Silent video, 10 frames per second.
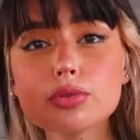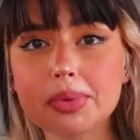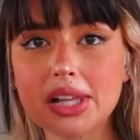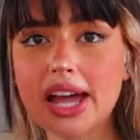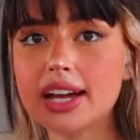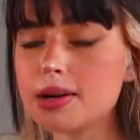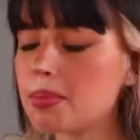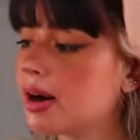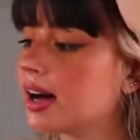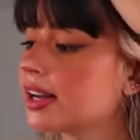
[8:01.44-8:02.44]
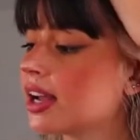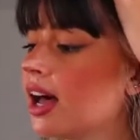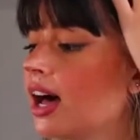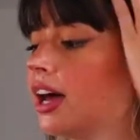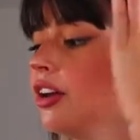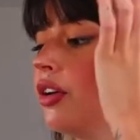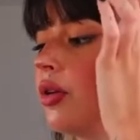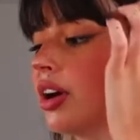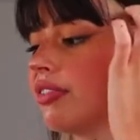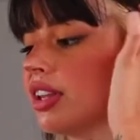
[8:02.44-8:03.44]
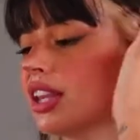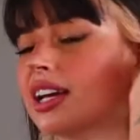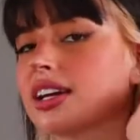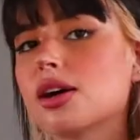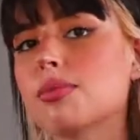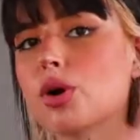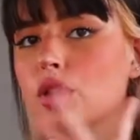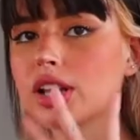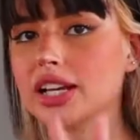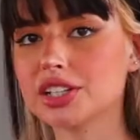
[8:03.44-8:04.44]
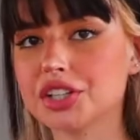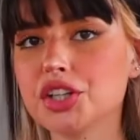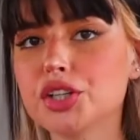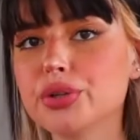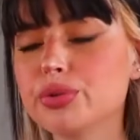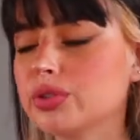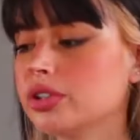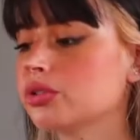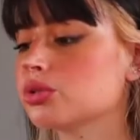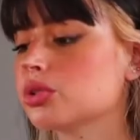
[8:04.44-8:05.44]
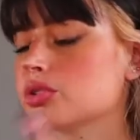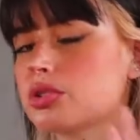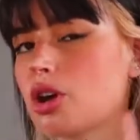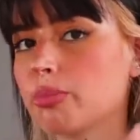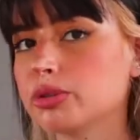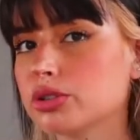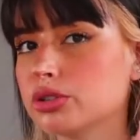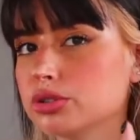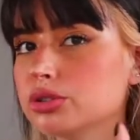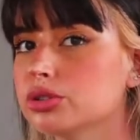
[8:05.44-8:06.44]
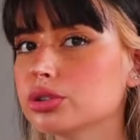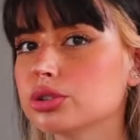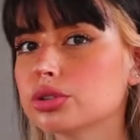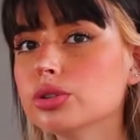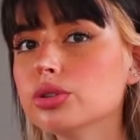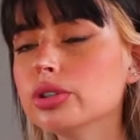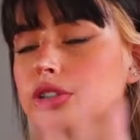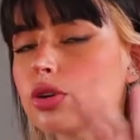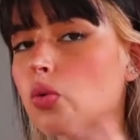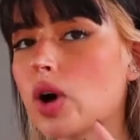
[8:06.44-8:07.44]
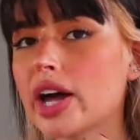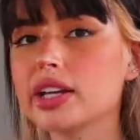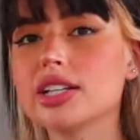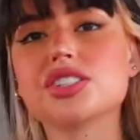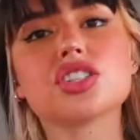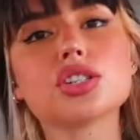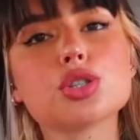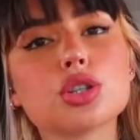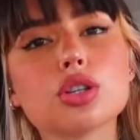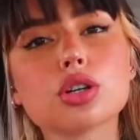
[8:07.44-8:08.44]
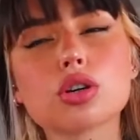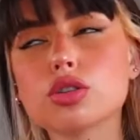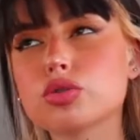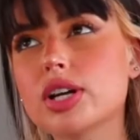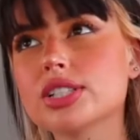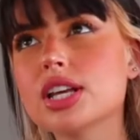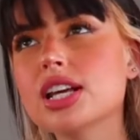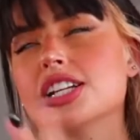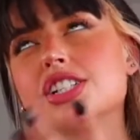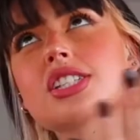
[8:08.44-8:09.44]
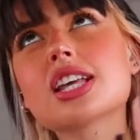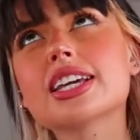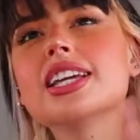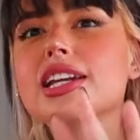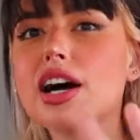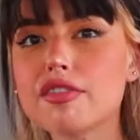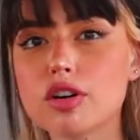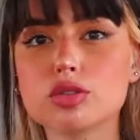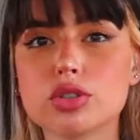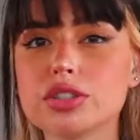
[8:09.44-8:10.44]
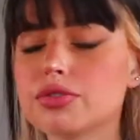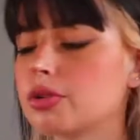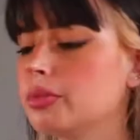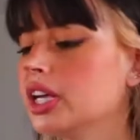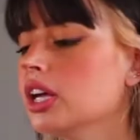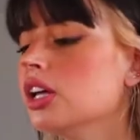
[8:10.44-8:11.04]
black, but I don't know, I felt like a more like new neutral top is going to look cool. So white is just the contrast, it's just like enough contrast for me.